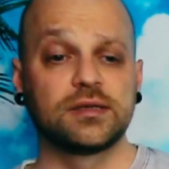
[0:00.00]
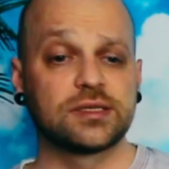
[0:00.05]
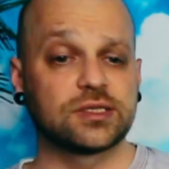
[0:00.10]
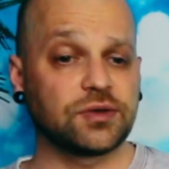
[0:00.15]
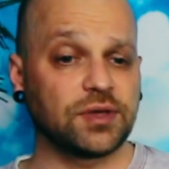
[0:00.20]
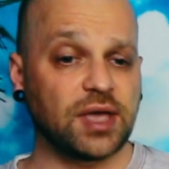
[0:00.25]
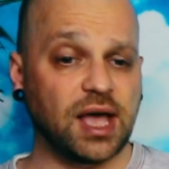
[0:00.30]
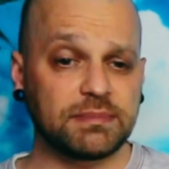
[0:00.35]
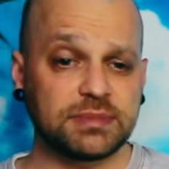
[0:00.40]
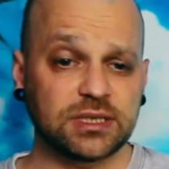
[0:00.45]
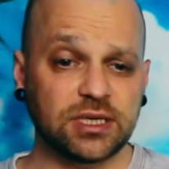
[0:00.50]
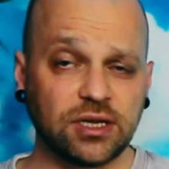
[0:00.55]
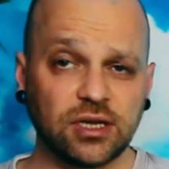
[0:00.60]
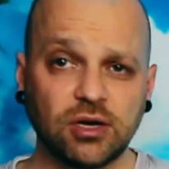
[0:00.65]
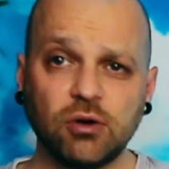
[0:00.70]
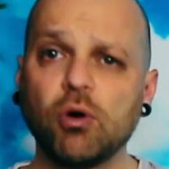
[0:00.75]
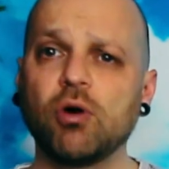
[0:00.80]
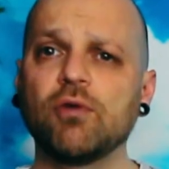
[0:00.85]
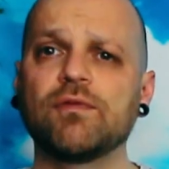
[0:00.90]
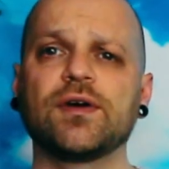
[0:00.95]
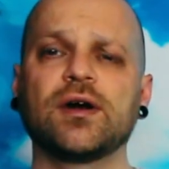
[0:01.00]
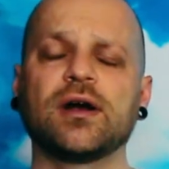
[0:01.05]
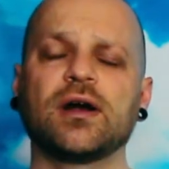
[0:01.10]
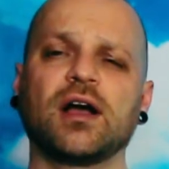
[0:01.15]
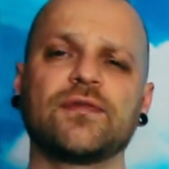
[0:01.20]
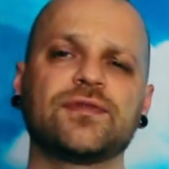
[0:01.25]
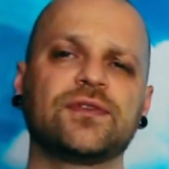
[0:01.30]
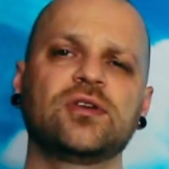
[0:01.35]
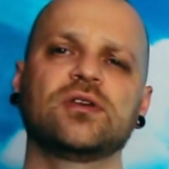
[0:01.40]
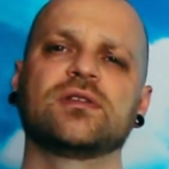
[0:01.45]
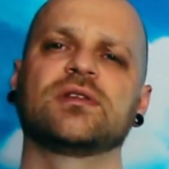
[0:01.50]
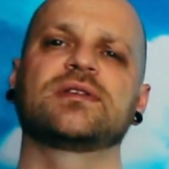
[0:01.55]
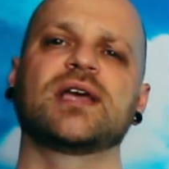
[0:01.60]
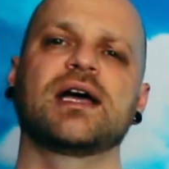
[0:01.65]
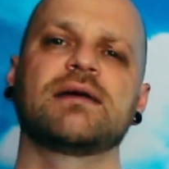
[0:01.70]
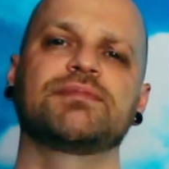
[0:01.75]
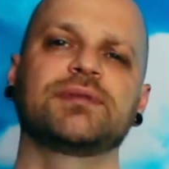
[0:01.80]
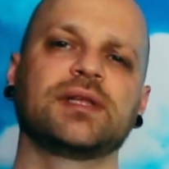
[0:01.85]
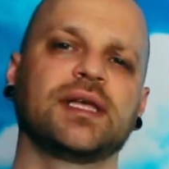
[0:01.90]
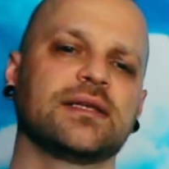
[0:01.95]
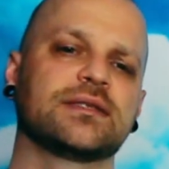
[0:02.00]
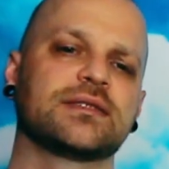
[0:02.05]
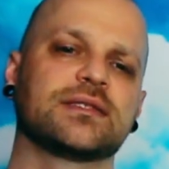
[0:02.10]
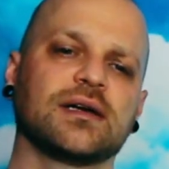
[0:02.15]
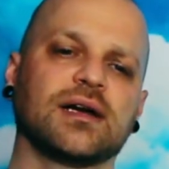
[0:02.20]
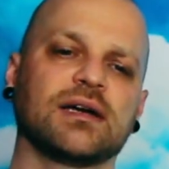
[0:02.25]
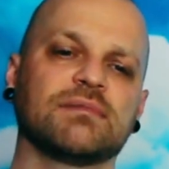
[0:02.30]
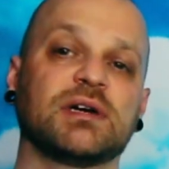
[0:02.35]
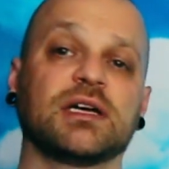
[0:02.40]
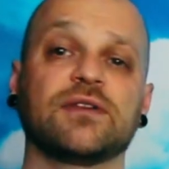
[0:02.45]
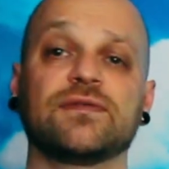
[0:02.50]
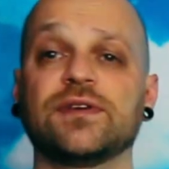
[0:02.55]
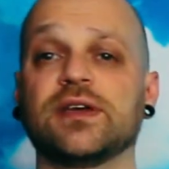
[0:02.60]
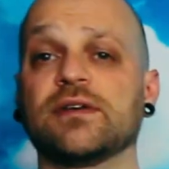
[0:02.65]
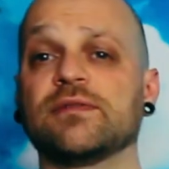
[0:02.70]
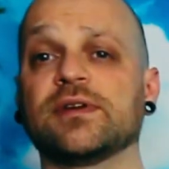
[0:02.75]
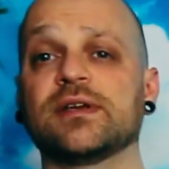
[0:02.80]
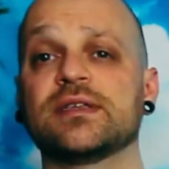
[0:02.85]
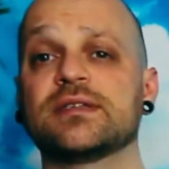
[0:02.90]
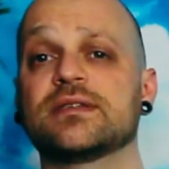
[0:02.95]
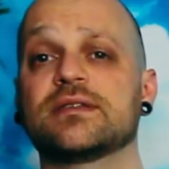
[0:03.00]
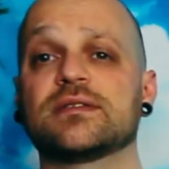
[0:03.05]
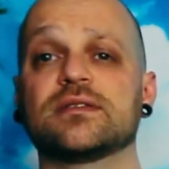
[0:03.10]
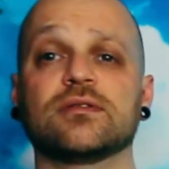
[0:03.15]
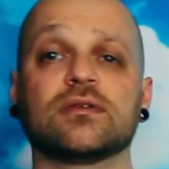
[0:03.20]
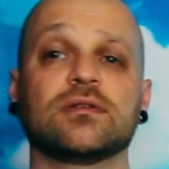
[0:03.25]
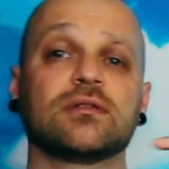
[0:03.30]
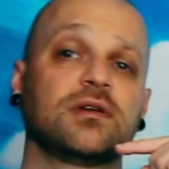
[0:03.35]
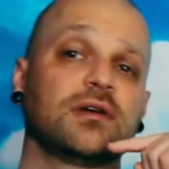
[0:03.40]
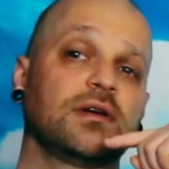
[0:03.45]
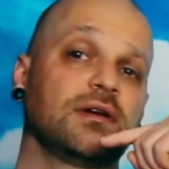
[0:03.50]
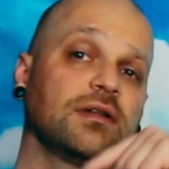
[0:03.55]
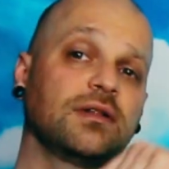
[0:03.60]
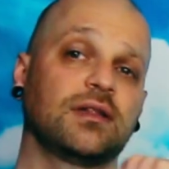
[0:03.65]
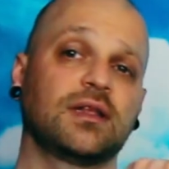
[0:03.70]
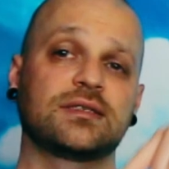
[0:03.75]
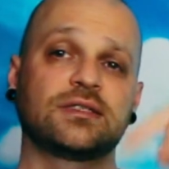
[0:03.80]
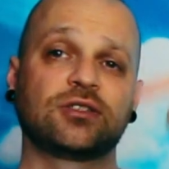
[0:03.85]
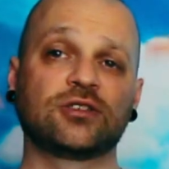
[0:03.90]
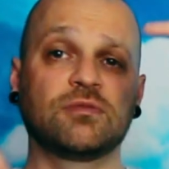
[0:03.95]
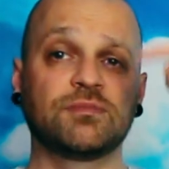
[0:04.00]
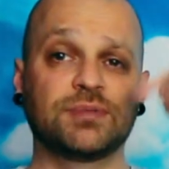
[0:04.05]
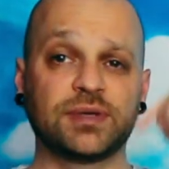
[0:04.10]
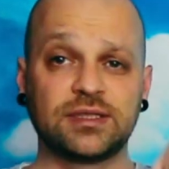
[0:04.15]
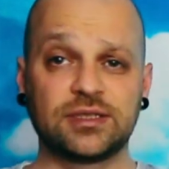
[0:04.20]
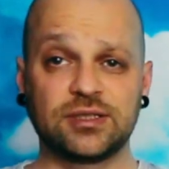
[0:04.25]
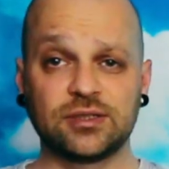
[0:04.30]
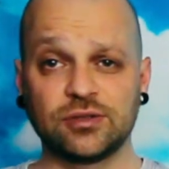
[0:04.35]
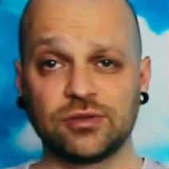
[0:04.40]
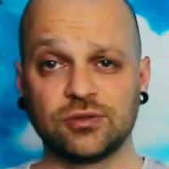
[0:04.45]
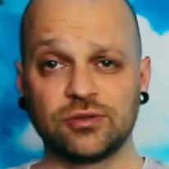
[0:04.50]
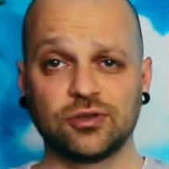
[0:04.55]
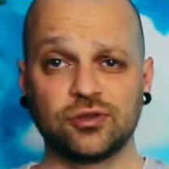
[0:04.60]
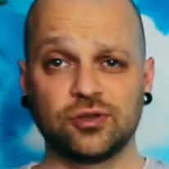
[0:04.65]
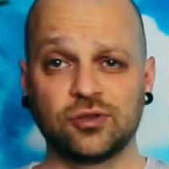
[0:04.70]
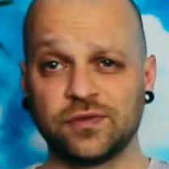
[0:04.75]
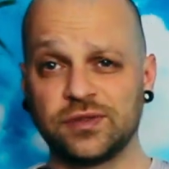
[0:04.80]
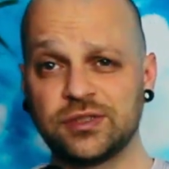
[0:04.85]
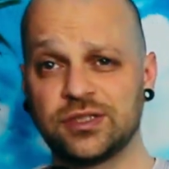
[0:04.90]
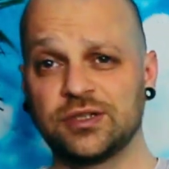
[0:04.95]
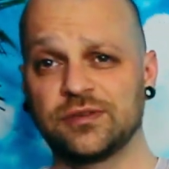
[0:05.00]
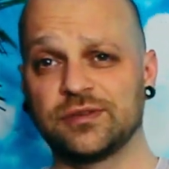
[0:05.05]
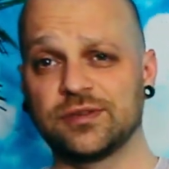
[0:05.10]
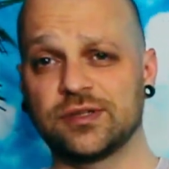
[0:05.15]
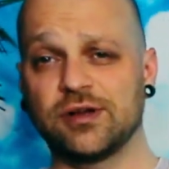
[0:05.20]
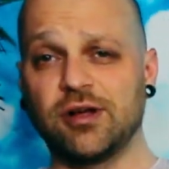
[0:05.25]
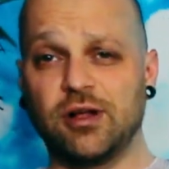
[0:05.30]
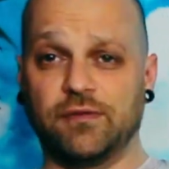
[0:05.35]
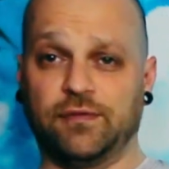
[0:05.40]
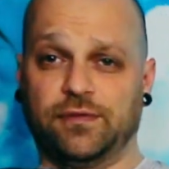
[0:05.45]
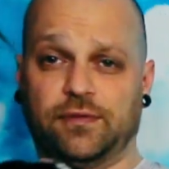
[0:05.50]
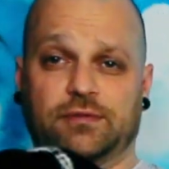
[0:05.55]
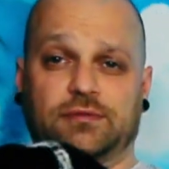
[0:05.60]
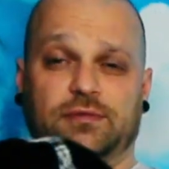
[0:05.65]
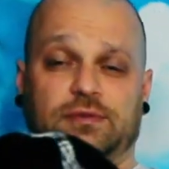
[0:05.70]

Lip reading: So yeah, I'm just gonna go over a few of the templates that are my favorites. So let's jump into DaVinci Resolve.